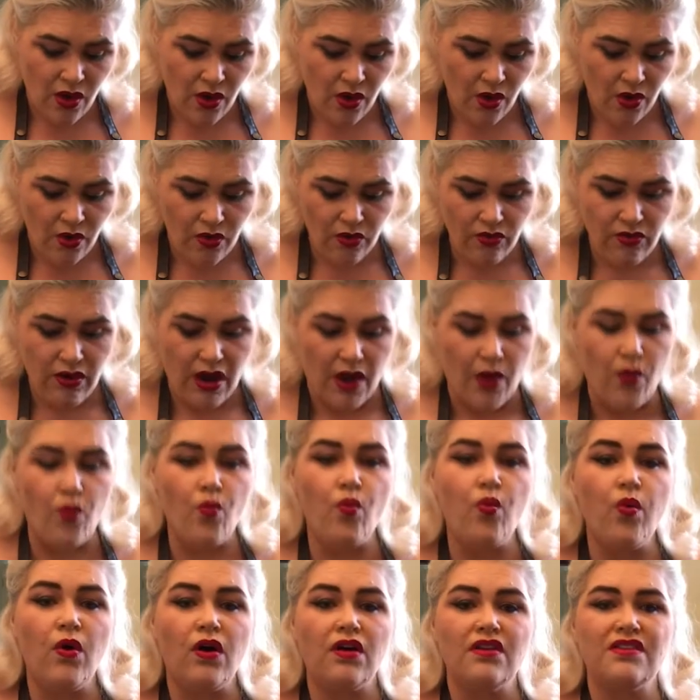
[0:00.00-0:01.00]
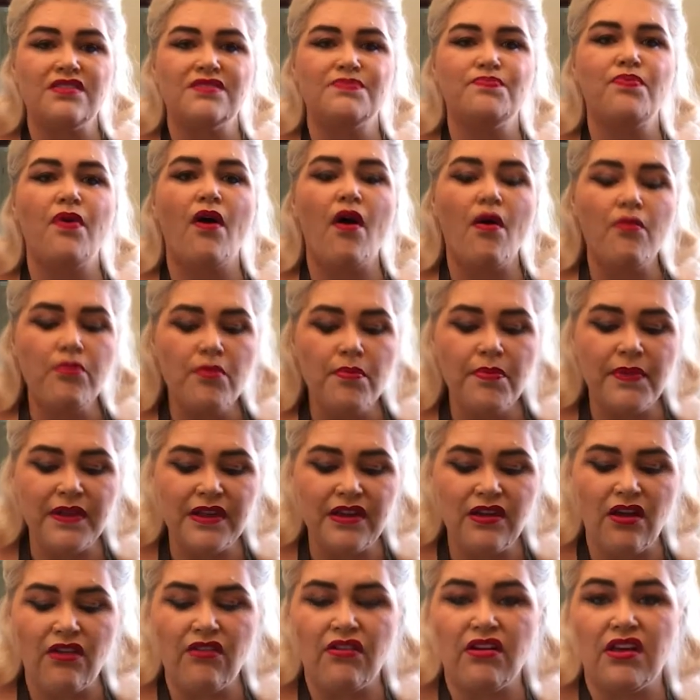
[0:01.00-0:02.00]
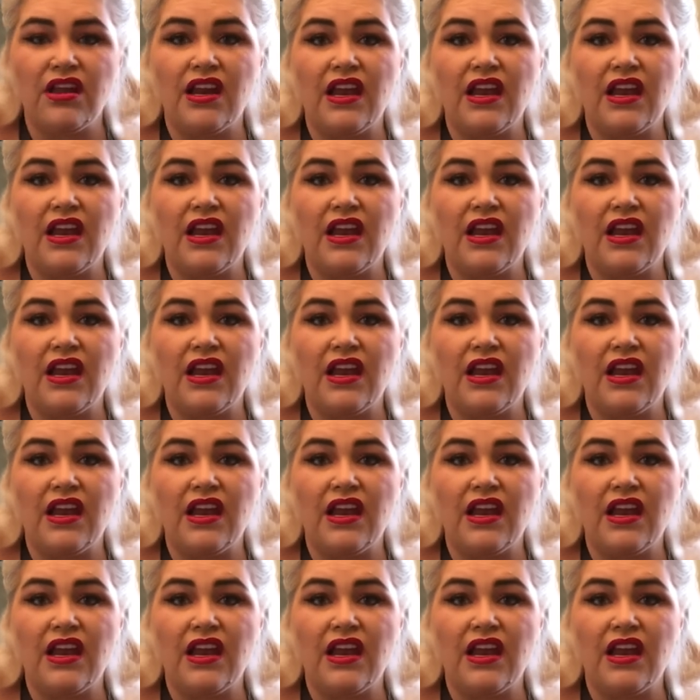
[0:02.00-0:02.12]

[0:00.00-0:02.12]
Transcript: alright, what is probably not going to